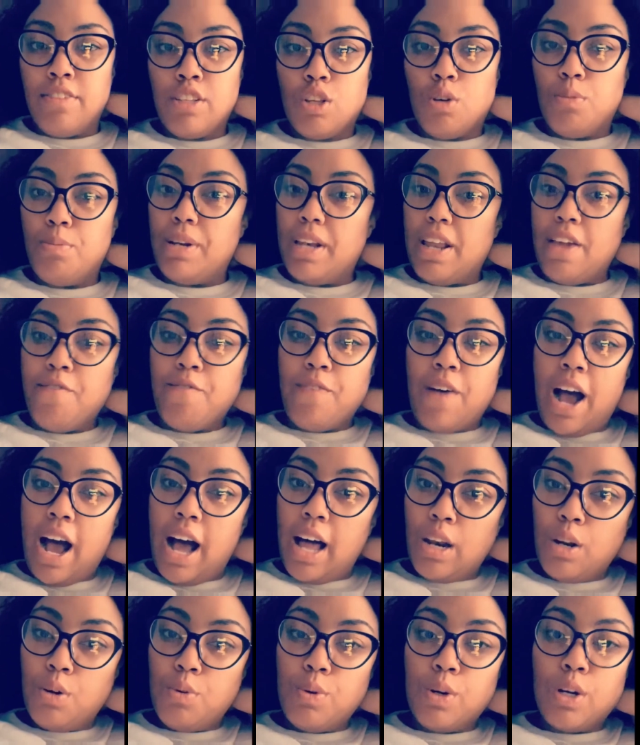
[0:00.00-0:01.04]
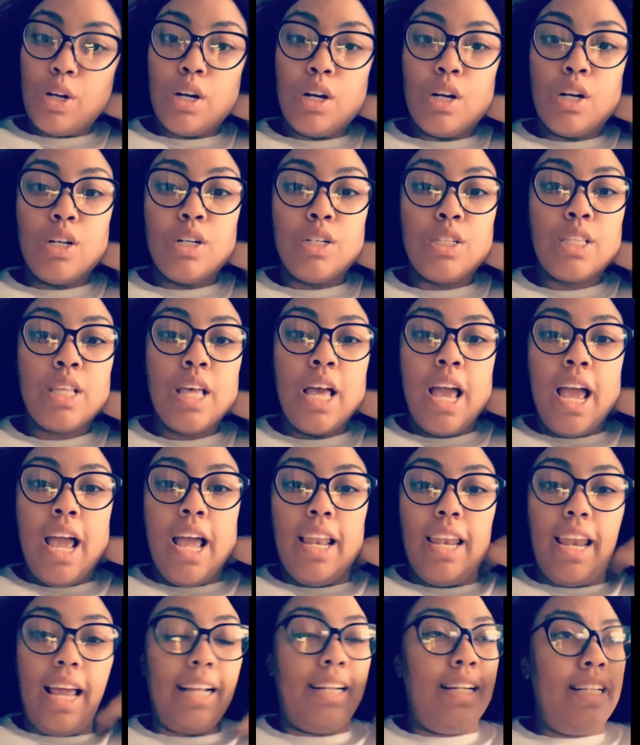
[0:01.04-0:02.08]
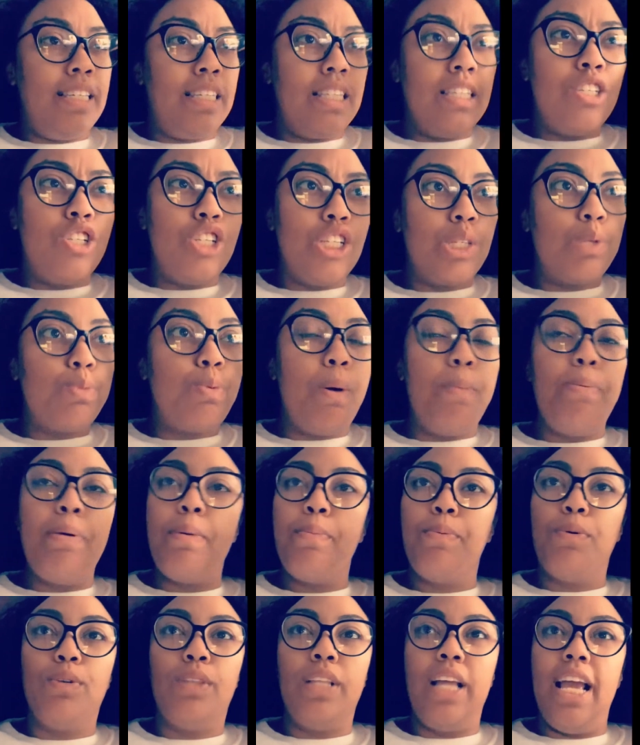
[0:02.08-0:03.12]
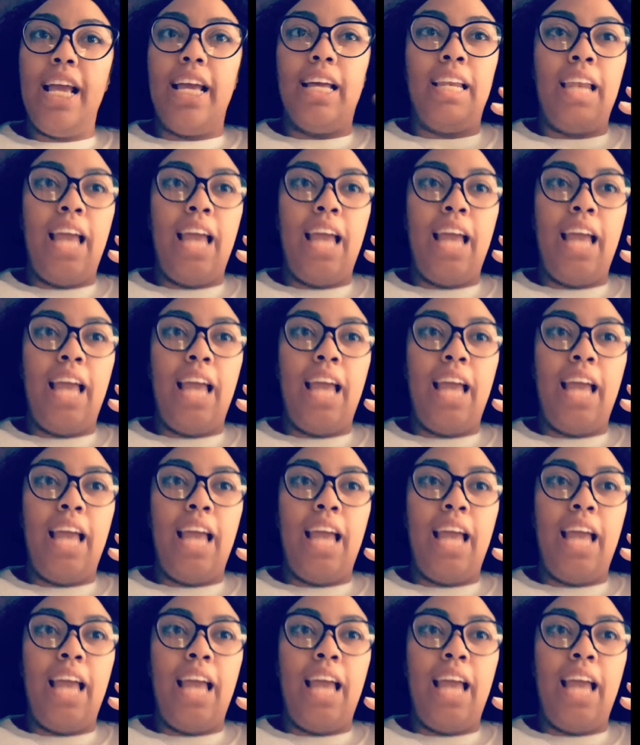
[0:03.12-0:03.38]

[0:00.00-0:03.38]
so many followers, like, this is just what people think.